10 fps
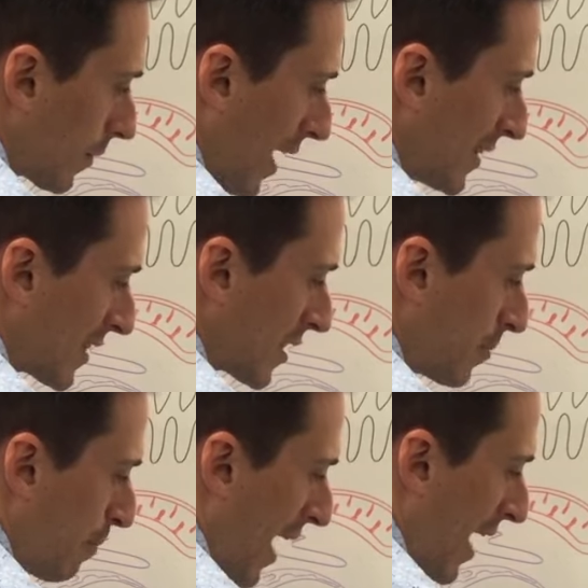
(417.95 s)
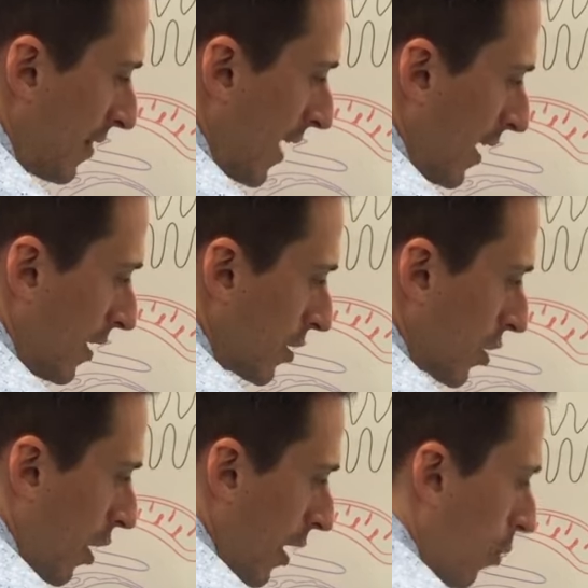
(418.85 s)
and span that
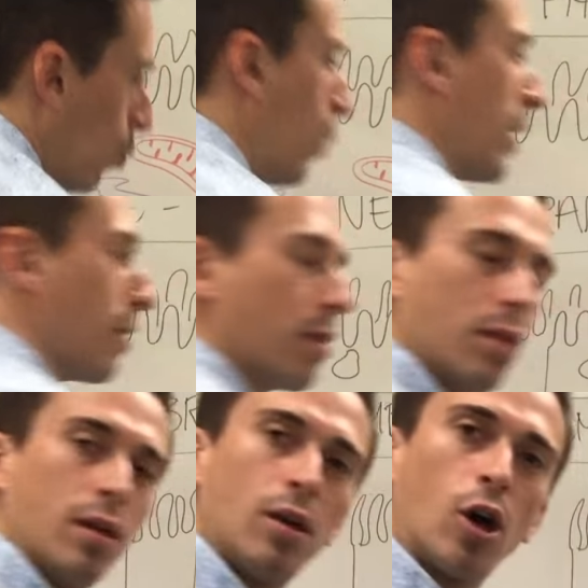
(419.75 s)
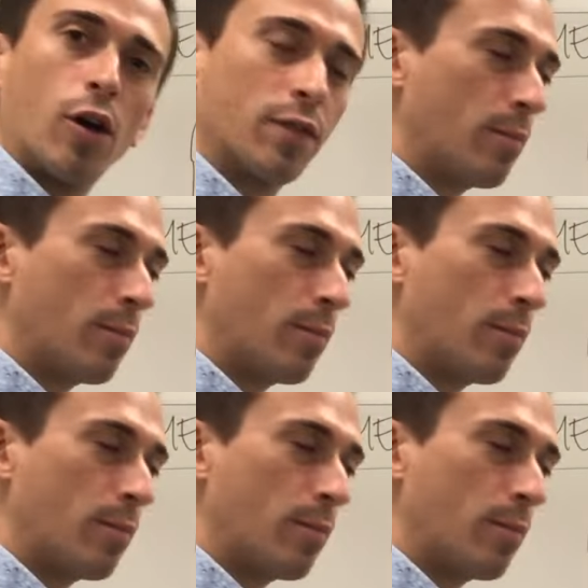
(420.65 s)
entire width of the